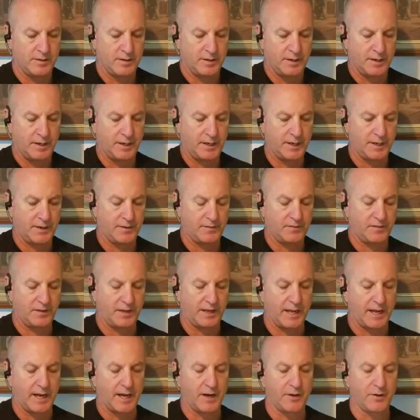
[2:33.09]
hit the
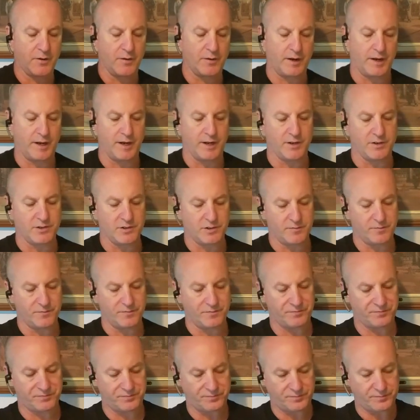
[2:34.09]
outer edge.
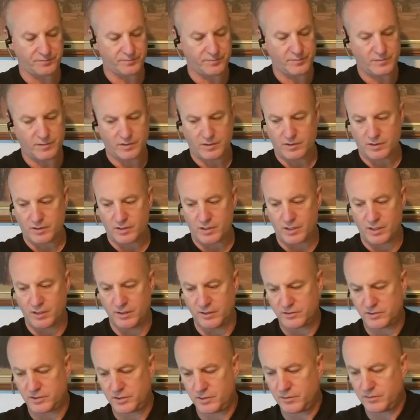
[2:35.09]

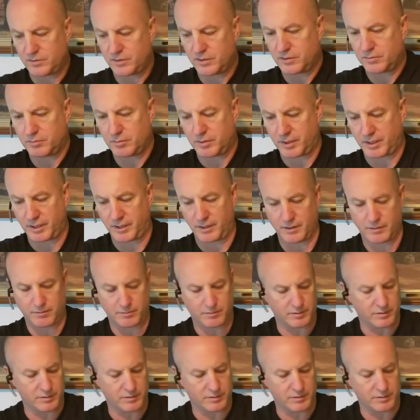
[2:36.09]
Let's use this one here.